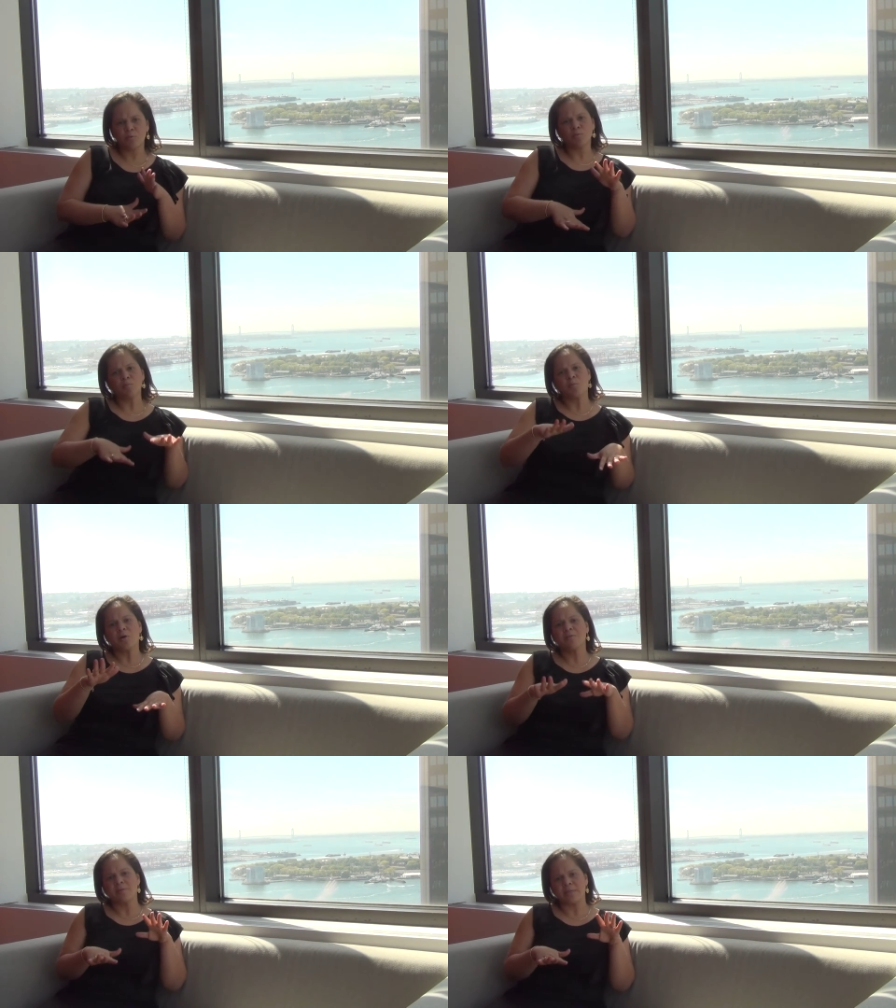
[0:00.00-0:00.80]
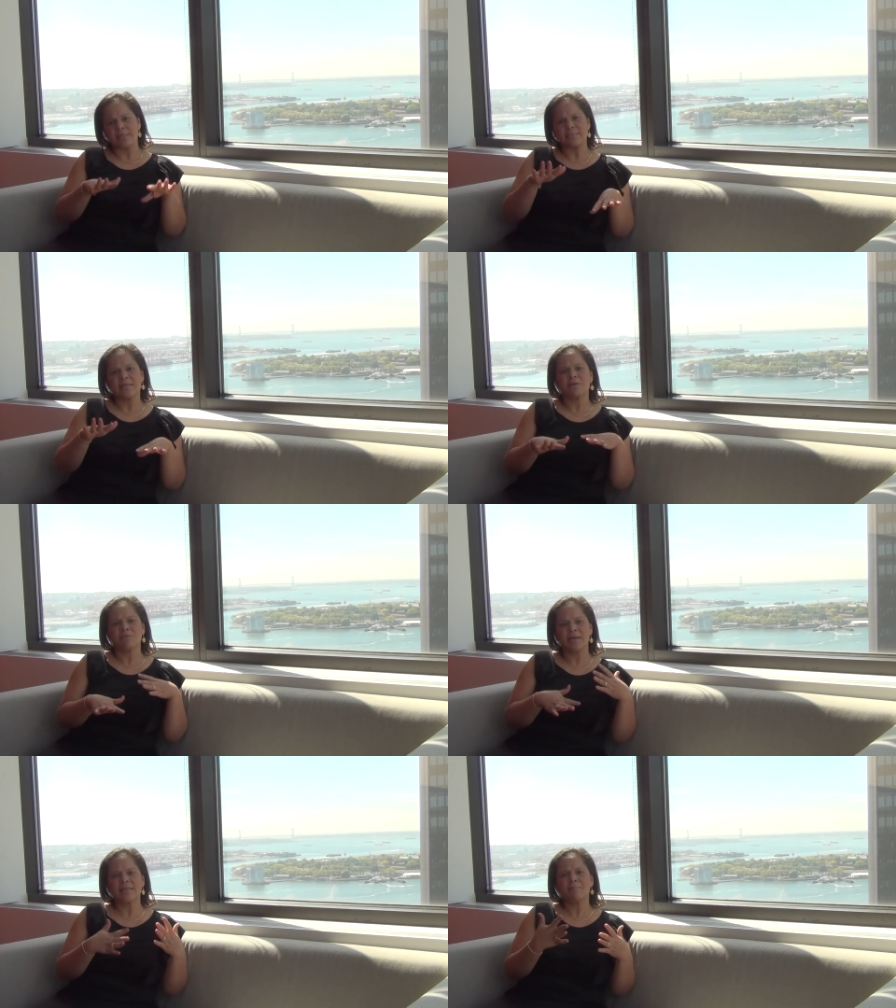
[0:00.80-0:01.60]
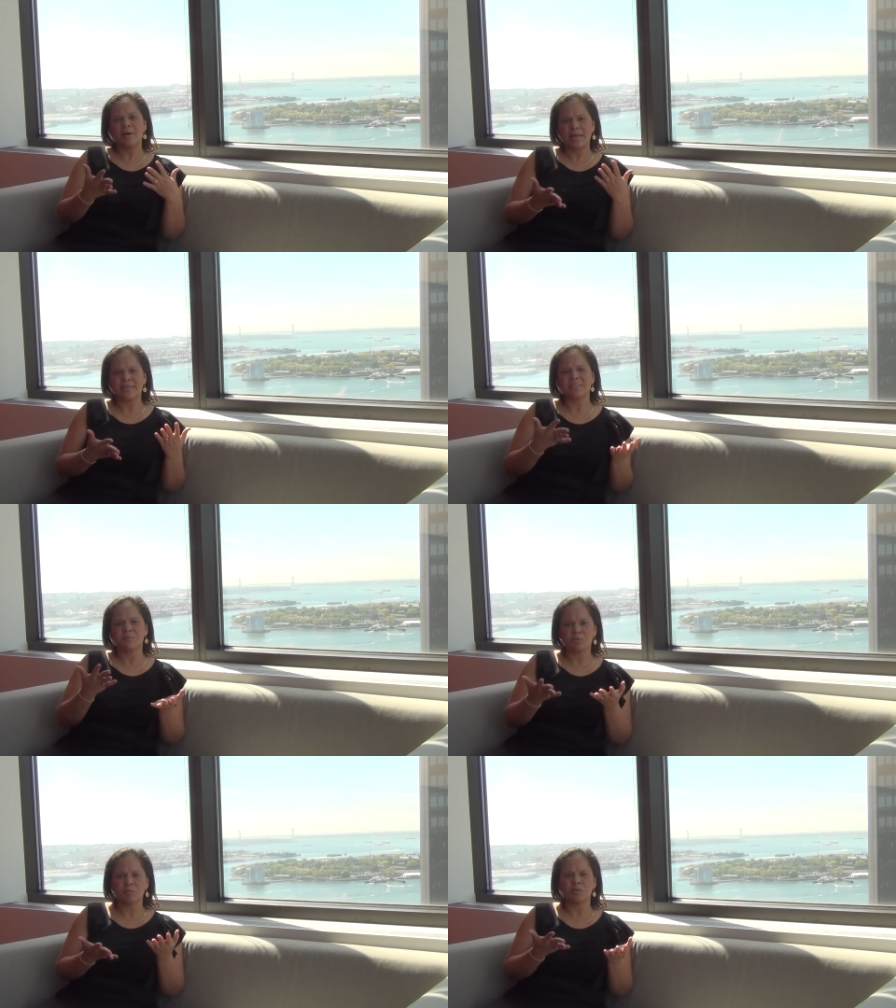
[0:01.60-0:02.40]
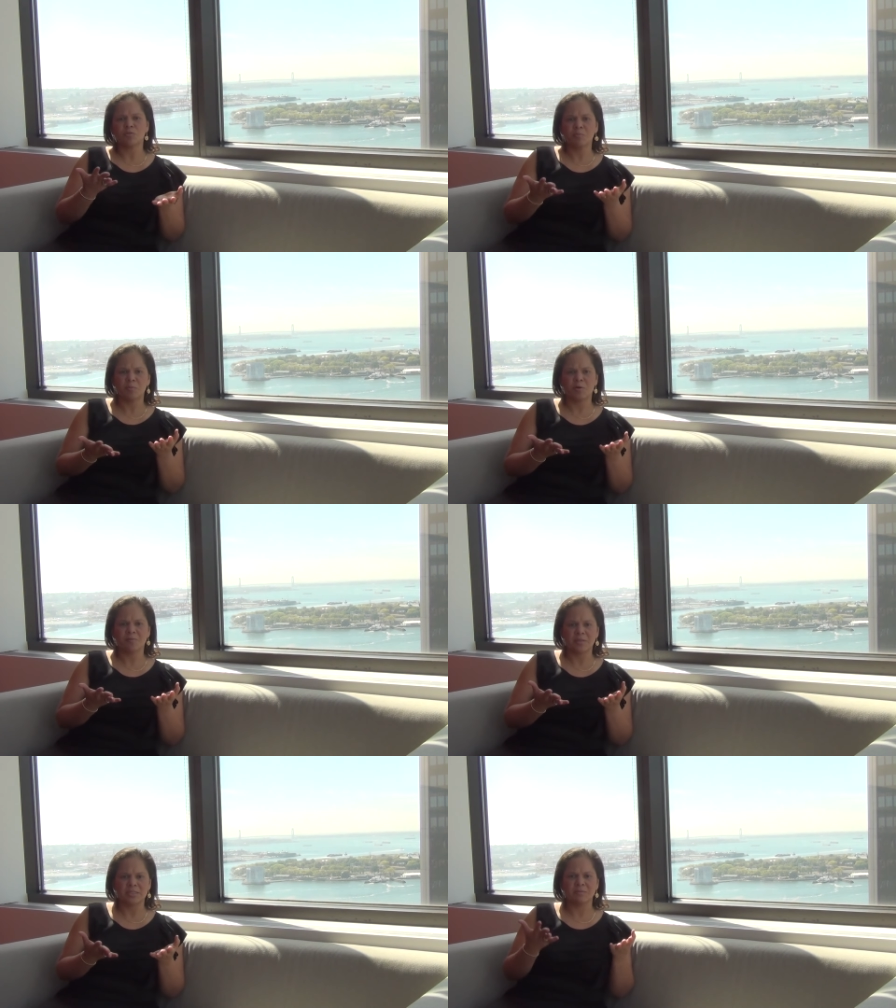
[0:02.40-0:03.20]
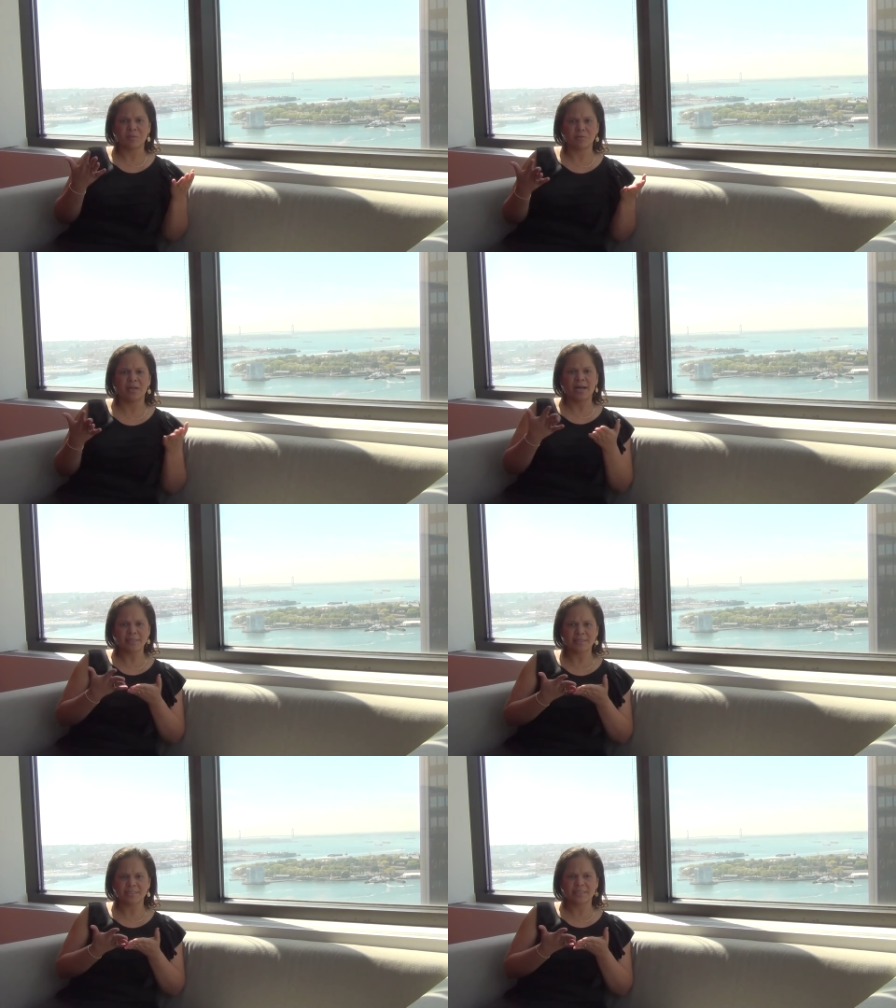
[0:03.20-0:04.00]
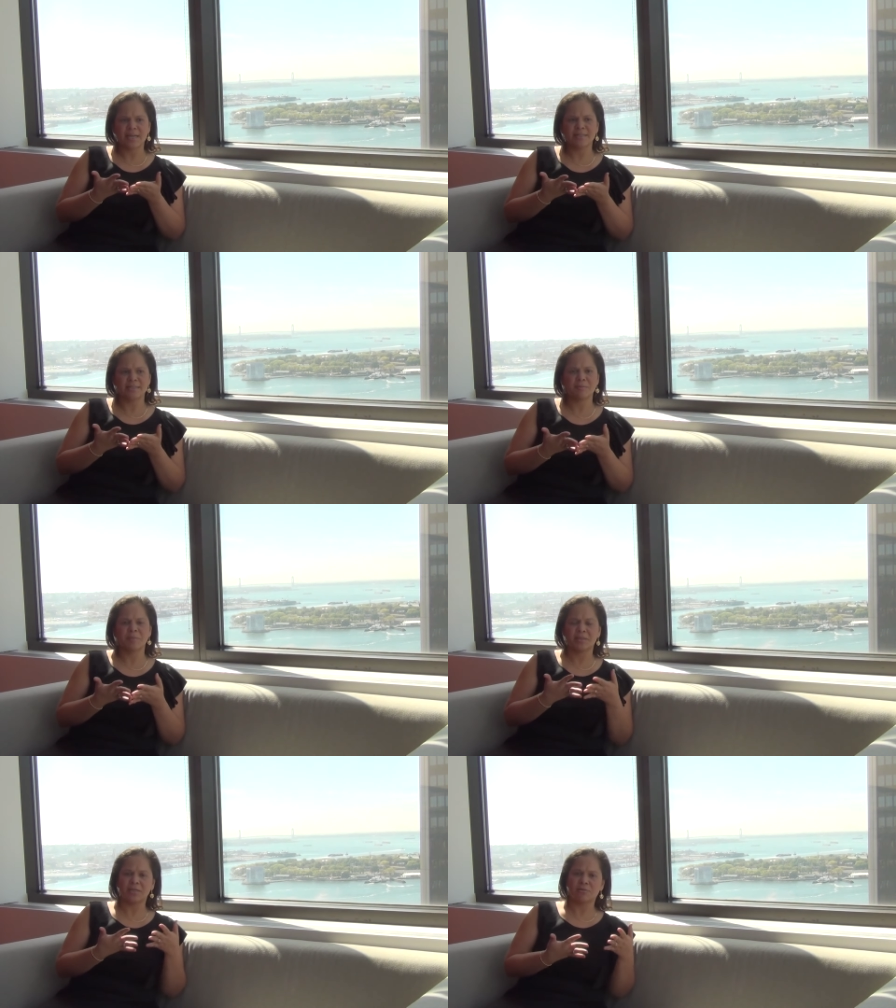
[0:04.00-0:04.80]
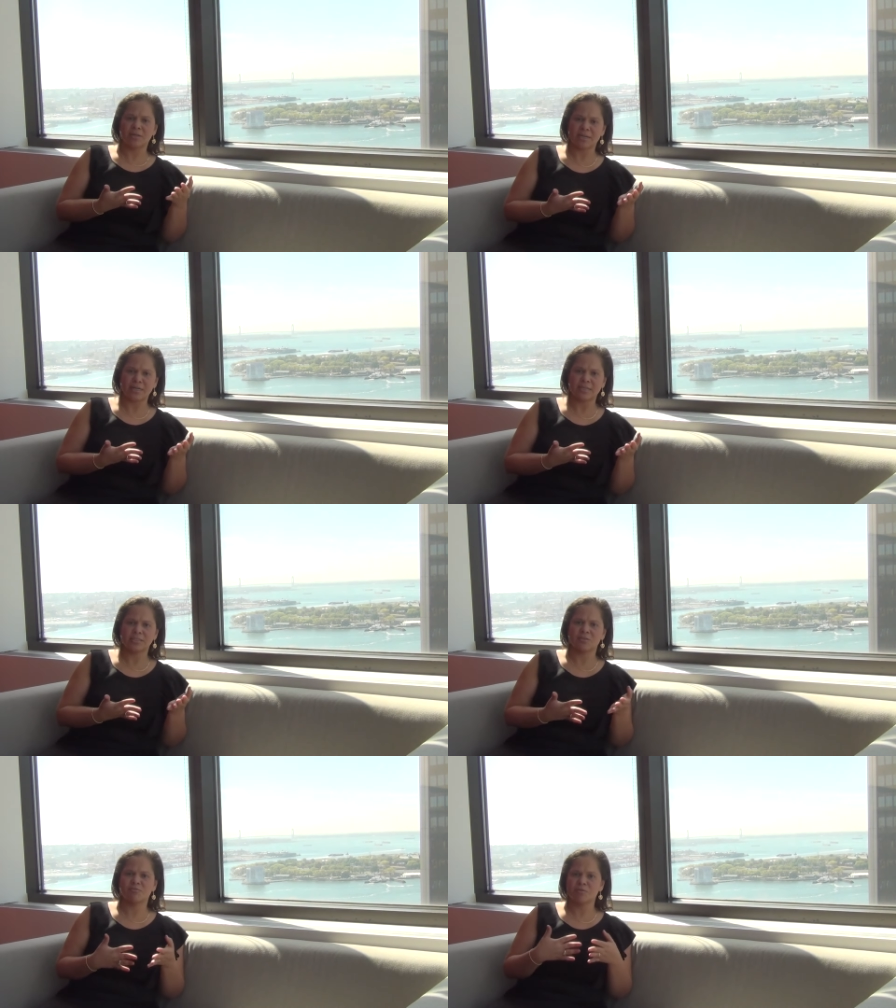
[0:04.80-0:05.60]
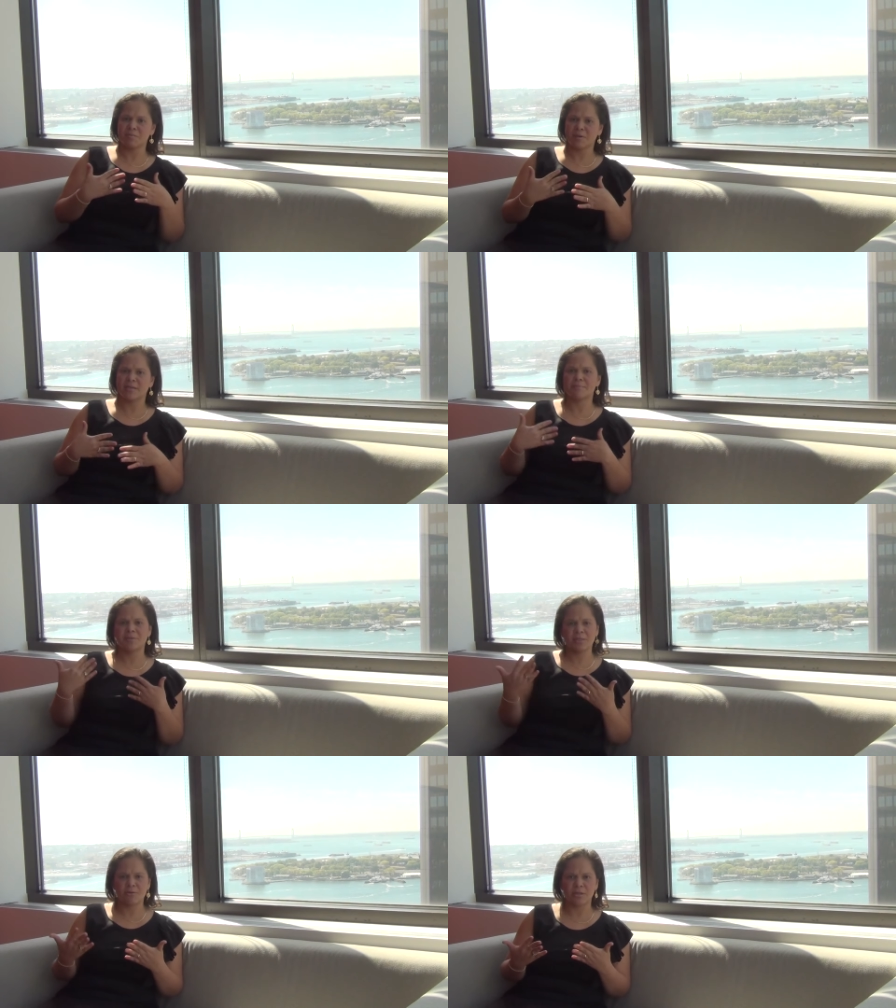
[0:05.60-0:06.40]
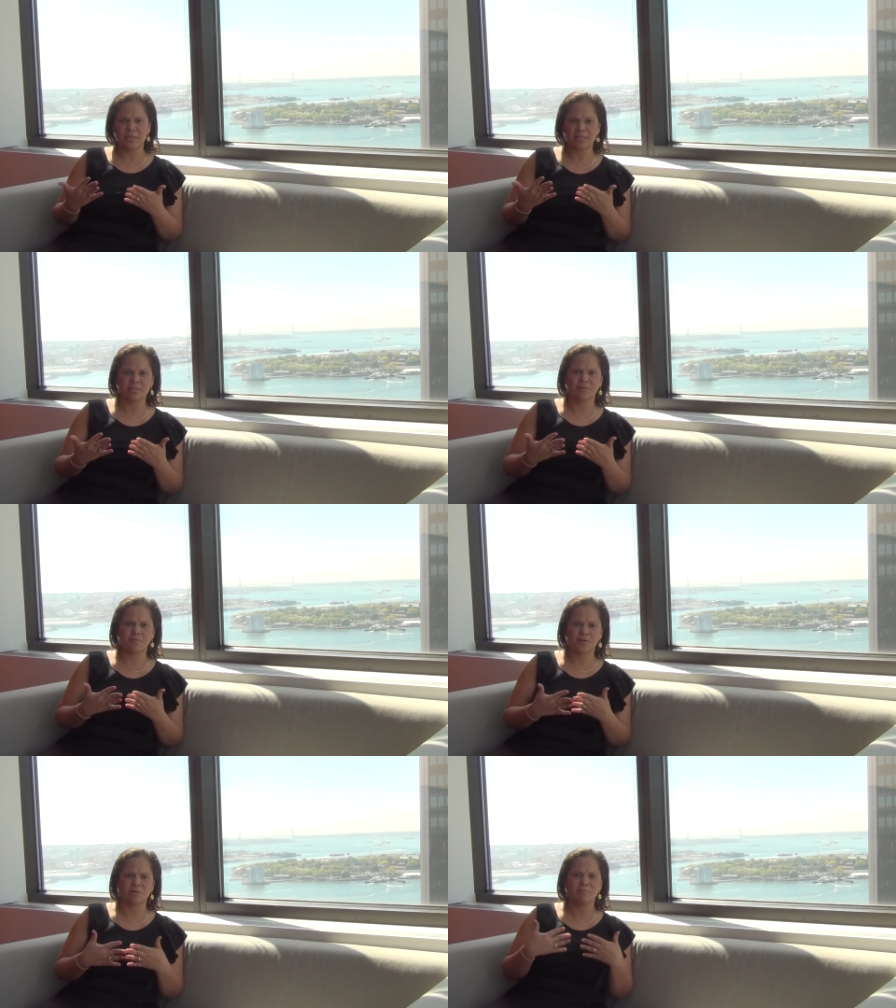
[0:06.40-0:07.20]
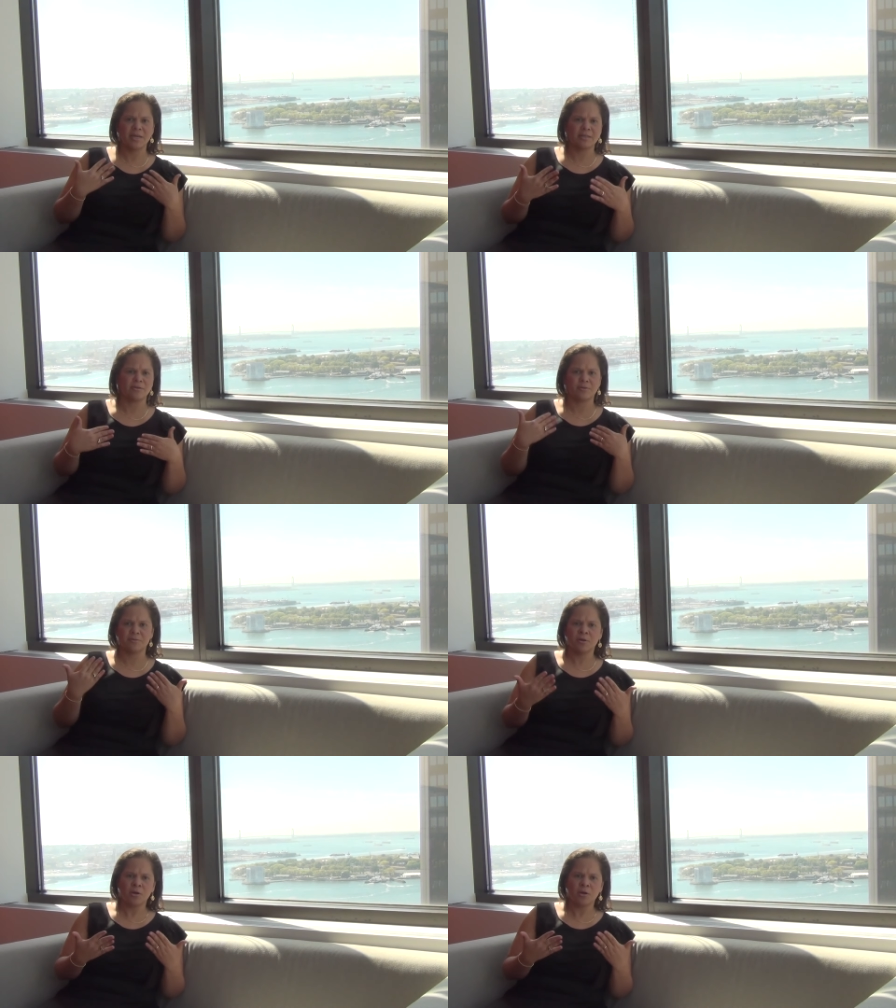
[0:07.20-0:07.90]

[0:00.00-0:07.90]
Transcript: do both things and create a balance between doing both things, between understanding the particular needs of women, the particular needs of young men or,